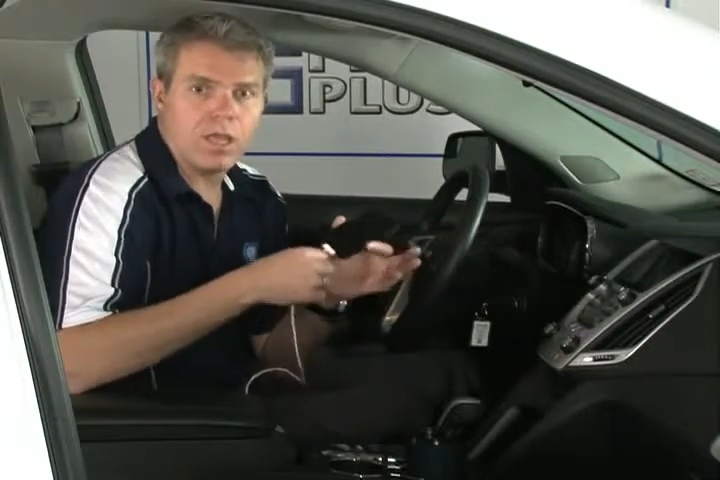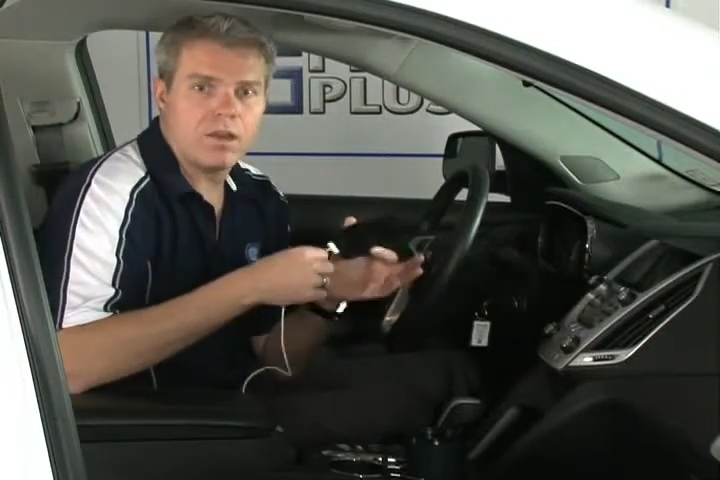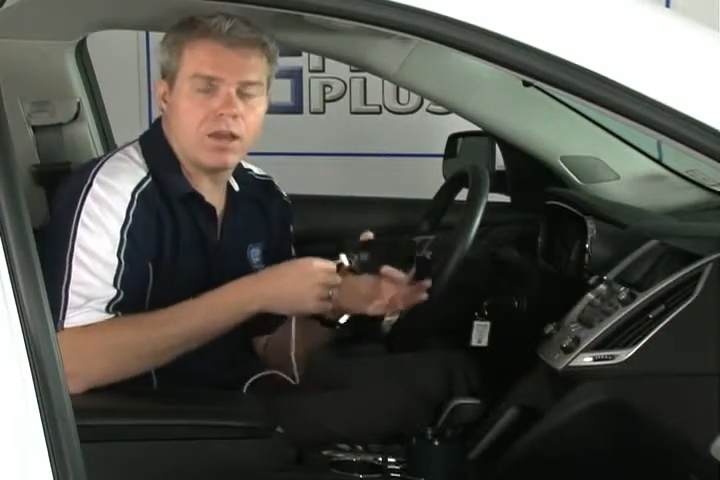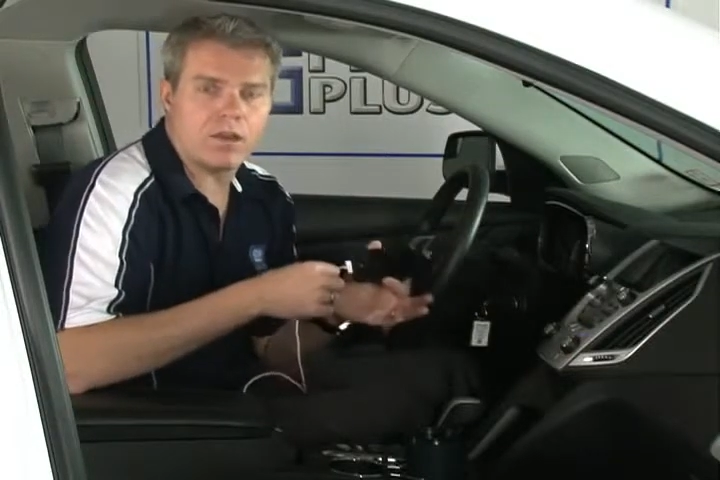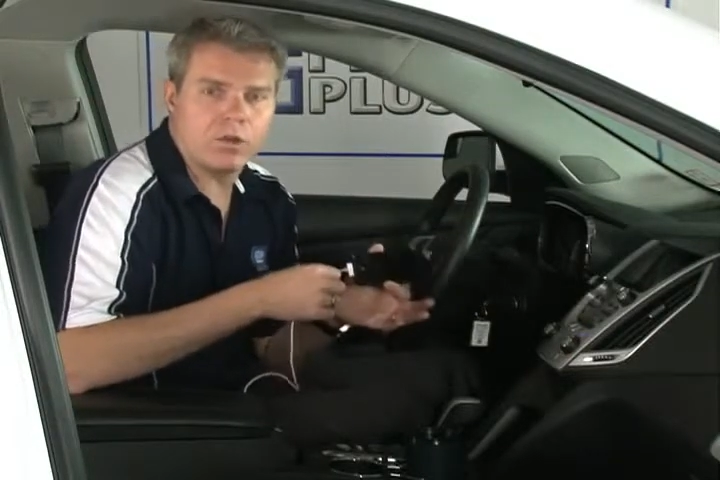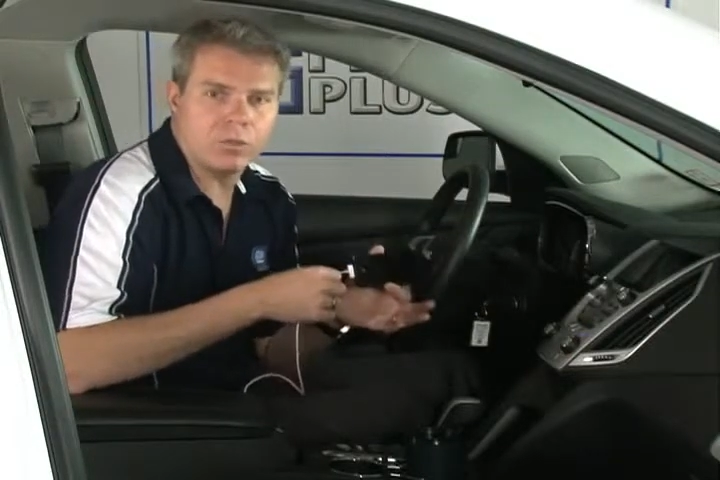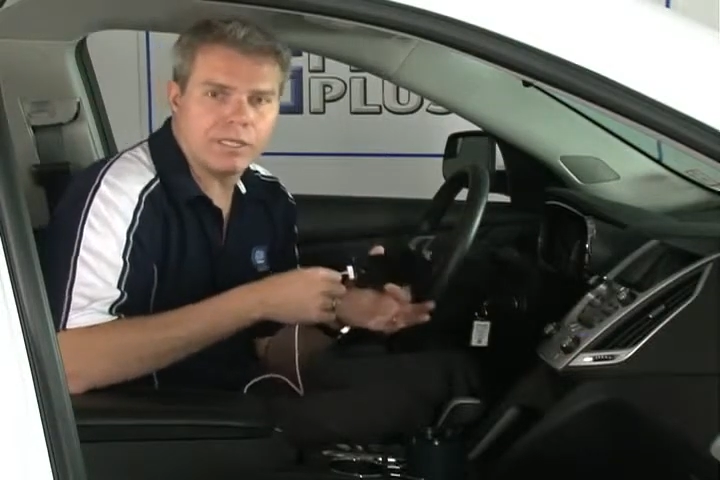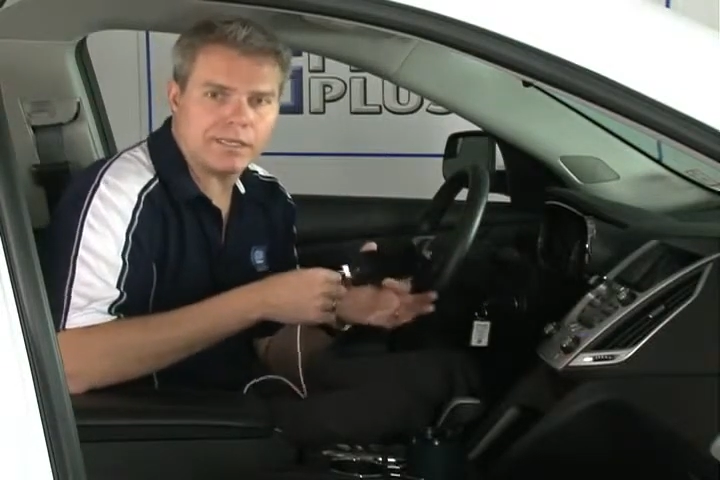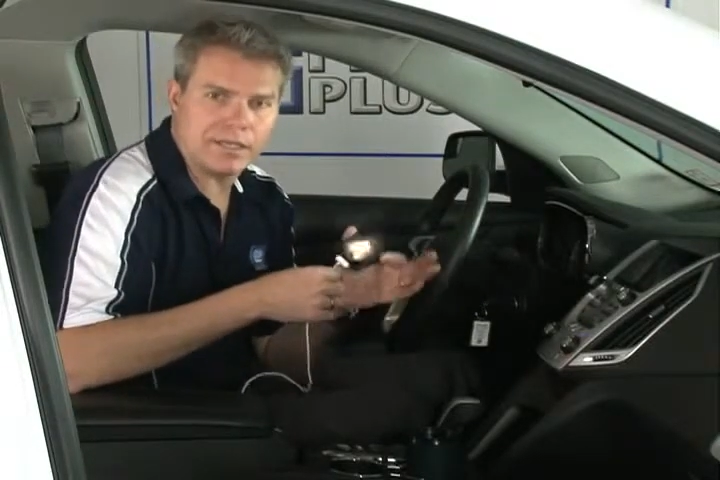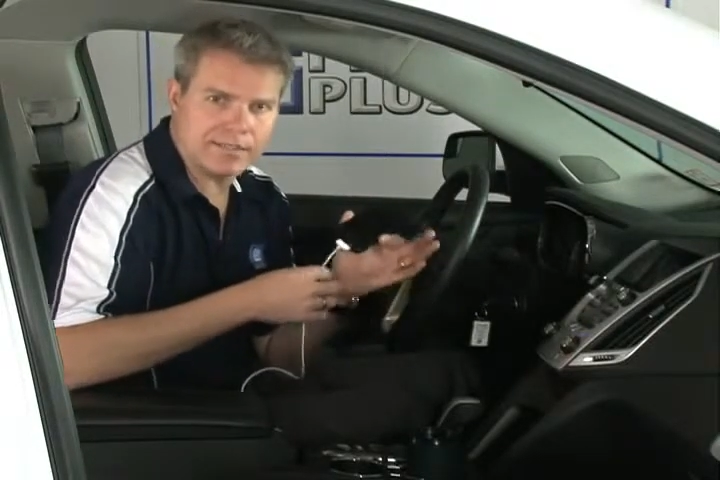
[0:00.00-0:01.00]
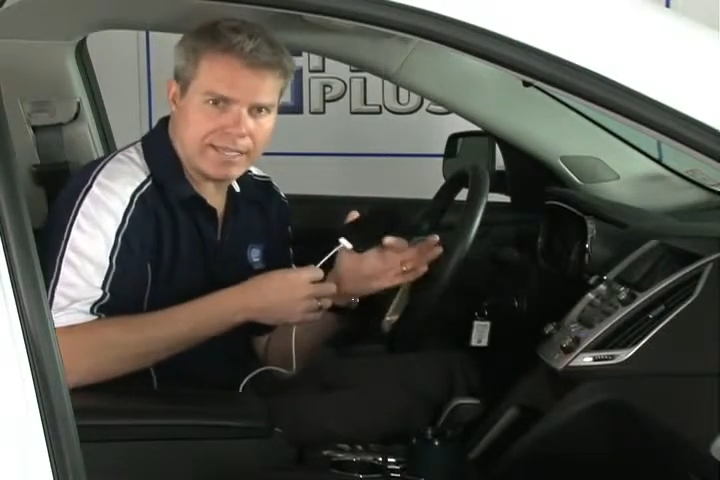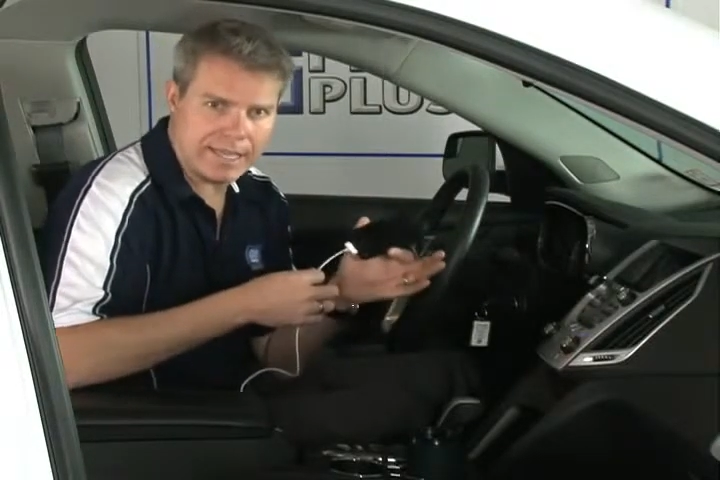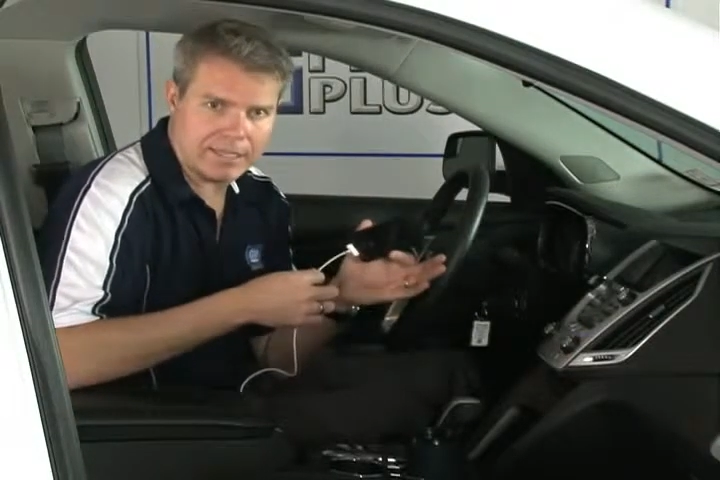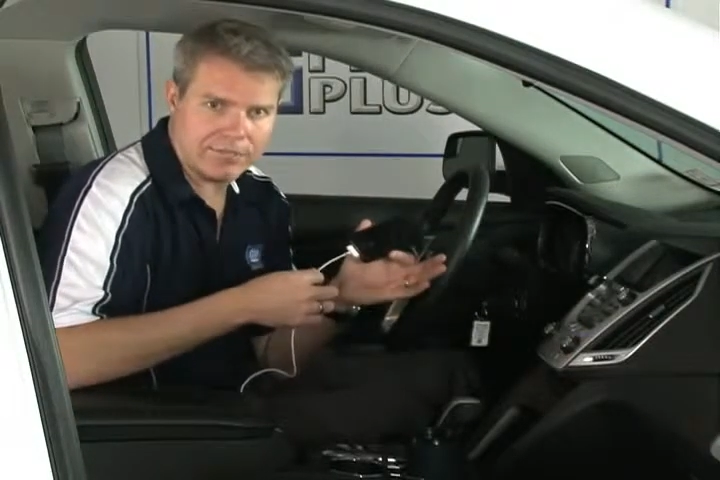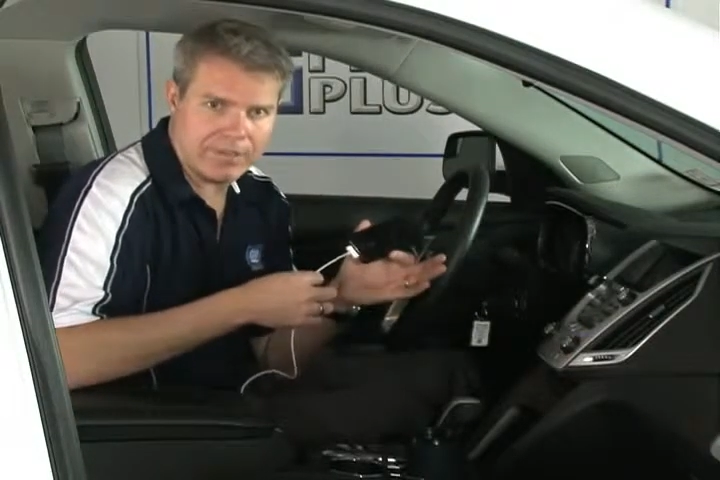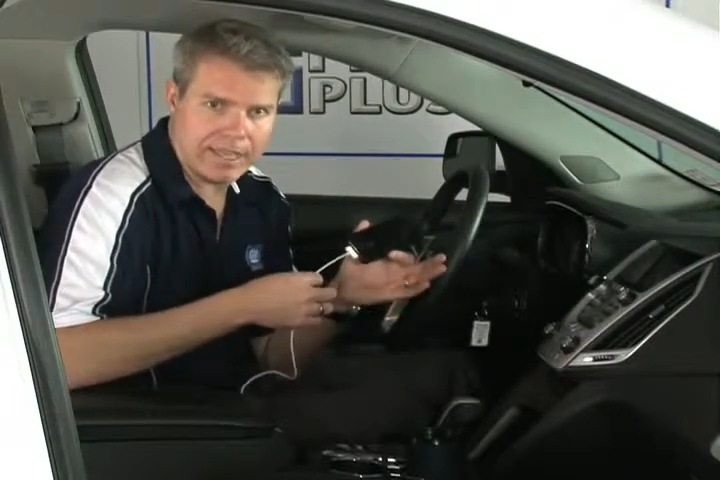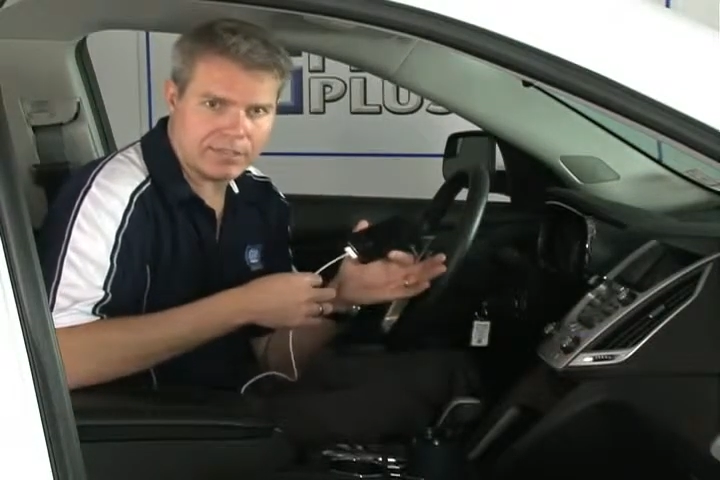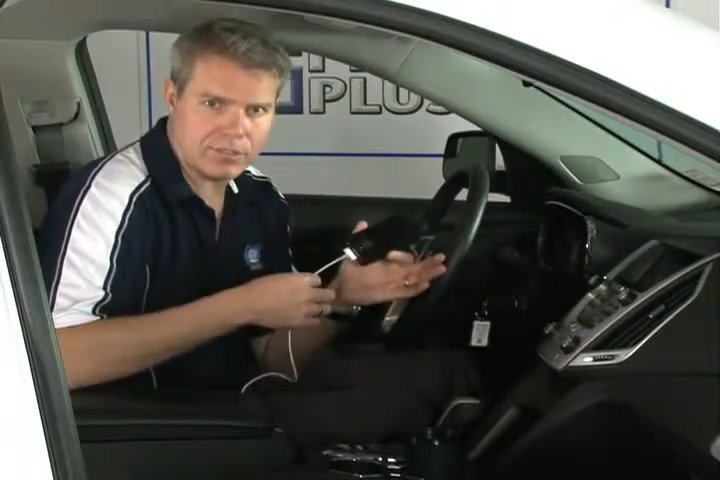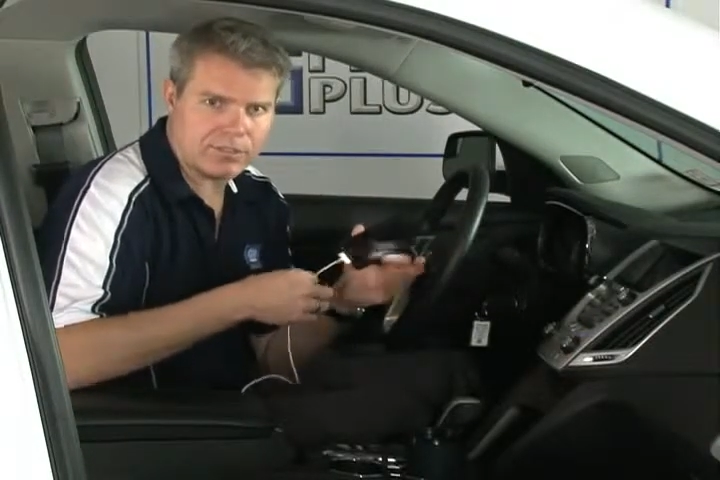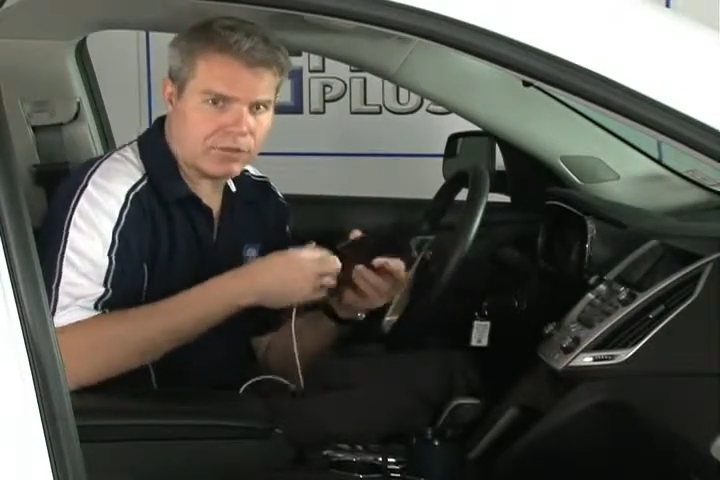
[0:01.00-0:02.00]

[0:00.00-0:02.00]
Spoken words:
not only can I take advantage